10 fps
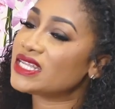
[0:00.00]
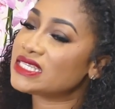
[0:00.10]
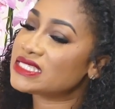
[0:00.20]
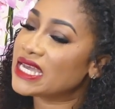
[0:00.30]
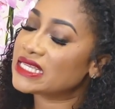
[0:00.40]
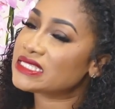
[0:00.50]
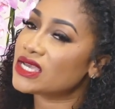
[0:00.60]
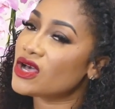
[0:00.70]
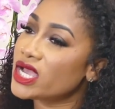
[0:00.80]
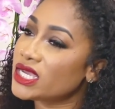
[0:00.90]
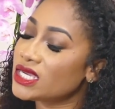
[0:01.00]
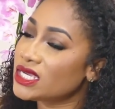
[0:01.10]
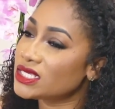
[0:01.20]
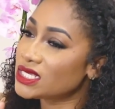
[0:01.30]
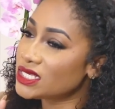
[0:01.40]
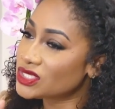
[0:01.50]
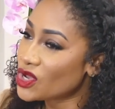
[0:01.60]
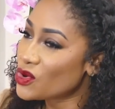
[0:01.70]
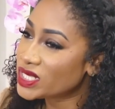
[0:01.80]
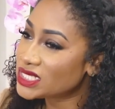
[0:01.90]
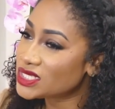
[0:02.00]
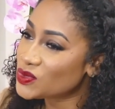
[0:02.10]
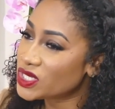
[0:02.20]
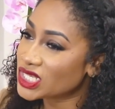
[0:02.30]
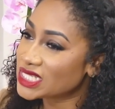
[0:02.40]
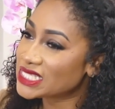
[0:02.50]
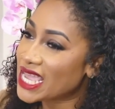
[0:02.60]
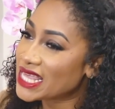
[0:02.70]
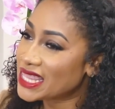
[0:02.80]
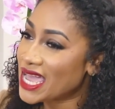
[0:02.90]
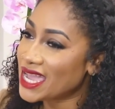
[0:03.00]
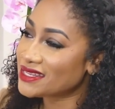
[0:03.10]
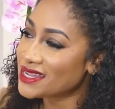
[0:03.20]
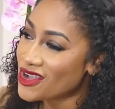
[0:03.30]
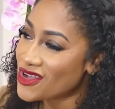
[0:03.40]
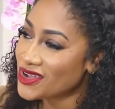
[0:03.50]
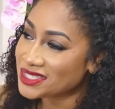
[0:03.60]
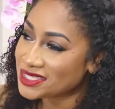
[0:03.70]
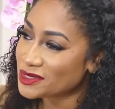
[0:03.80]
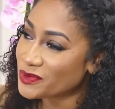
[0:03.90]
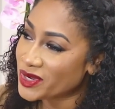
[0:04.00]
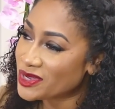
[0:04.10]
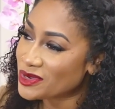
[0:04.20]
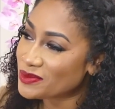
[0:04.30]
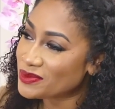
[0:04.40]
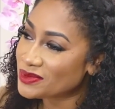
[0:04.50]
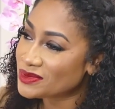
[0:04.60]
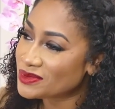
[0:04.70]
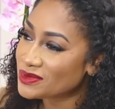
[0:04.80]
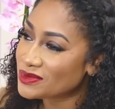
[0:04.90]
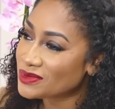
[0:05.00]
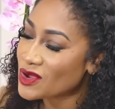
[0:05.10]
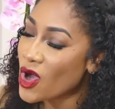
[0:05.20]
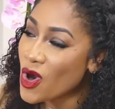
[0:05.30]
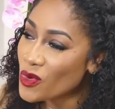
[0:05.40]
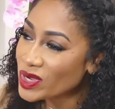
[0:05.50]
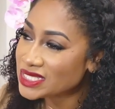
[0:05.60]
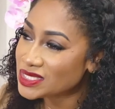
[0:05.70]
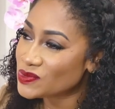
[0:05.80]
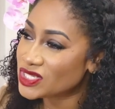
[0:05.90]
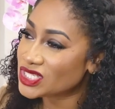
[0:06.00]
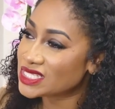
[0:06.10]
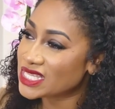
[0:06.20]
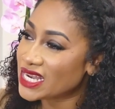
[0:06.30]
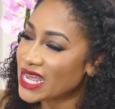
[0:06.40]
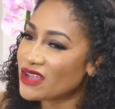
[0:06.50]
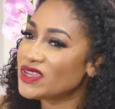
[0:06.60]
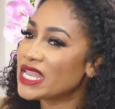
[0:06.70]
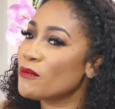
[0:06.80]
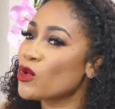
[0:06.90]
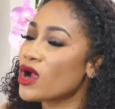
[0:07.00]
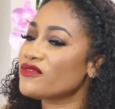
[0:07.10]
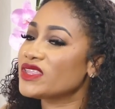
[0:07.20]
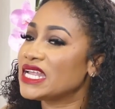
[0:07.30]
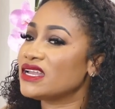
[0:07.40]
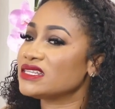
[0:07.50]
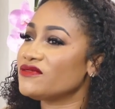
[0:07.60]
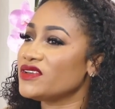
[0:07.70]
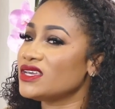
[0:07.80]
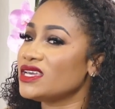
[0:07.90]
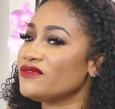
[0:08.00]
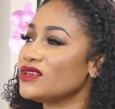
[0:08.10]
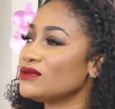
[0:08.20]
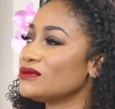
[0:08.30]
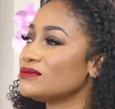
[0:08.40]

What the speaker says: is that it's always situations like that that causes the breakup. Always situations like that. I feel like more often than not, if you